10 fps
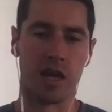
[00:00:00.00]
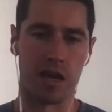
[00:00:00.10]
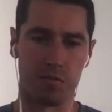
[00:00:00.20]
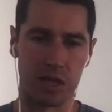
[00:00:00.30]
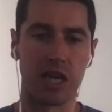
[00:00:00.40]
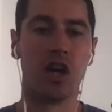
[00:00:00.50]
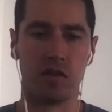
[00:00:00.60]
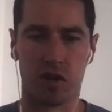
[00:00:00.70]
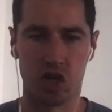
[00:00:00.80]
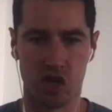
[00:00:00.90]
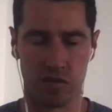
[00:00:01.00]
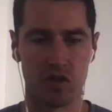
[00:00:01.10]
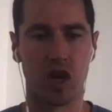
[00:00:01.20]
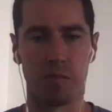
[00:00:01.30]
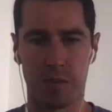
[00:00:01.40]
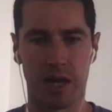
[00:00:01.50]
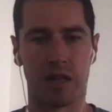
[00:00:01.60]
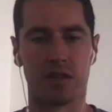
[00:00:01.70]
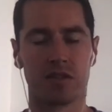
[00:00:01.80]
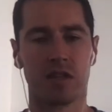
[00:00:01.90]
beginner version of jump
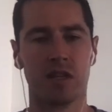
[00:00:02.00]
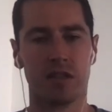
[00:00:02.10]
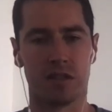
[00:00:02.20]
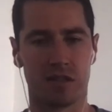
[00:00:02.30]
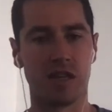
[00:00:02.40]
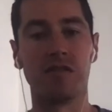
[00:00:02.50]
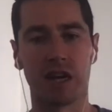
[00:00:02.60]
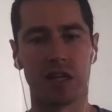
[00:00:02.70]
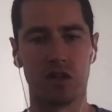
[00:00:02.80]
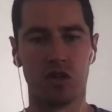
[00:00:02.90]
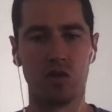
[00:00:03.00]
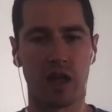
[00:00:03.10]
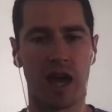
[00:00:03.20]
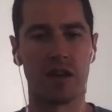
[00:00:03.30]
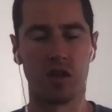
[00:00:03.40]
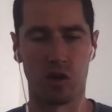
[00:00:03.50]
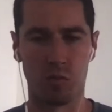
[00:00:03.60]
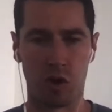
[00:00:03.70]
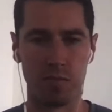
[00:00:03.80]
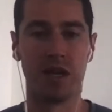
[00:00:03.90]
balance to see if I can do that
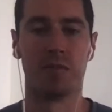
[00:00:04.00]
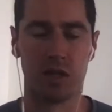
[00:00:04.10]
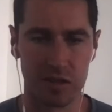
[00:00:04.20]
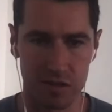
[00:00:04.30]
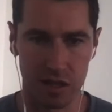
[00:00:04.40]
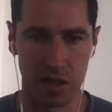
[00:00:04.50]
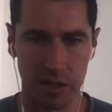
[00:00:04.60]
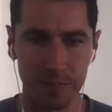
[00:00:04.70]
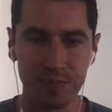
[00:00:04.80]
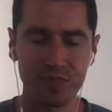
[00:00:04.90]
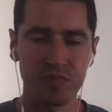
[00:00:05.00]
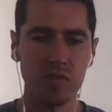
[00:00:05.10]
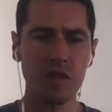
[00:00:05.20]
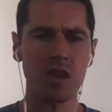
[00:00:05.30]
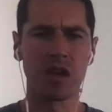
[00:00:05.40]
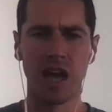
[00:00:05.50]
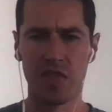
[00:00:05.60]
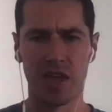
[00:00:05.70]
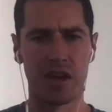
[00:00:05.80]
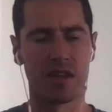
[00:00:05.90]
more minimalistically. And
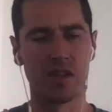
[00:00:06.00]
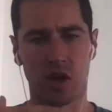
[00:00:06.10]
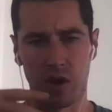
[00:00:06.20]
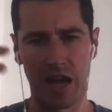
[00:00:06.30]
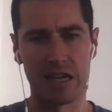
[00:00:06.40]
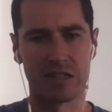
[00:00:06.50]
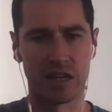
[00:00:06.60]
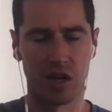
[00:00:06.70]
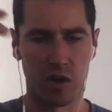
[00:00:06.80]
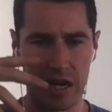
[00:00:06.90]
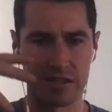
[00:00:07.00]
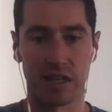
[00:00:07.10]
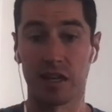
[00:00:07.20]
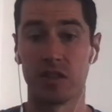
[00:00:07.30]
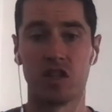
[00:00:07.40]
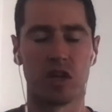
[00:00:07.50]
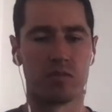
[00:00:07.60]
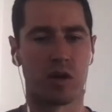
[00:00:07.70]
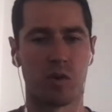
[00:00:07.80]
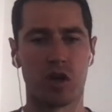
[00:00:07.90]
then as I get the jumps
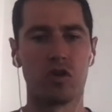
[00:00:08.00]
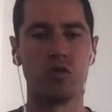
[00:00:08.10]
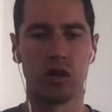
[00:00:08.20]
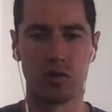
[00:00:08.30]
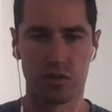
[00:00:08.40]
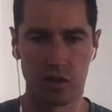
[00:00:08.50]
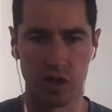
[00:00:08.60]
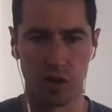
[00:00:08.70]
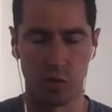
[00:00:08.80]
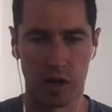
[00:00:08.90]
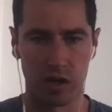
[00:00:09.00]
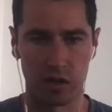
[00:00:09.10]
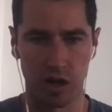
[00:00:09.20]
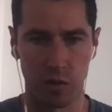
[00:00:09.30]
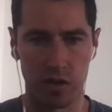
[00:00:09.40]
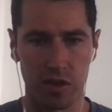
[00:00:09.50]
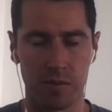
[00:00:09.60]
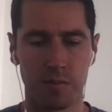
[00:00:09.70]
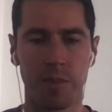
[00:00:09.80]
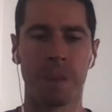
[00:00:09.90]
I want, who knows where I'll go with it.
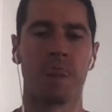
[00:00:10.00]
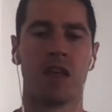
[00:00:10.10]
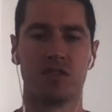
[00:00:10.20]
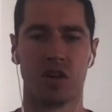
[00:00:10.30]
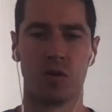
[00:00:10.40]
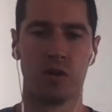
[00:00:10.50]
So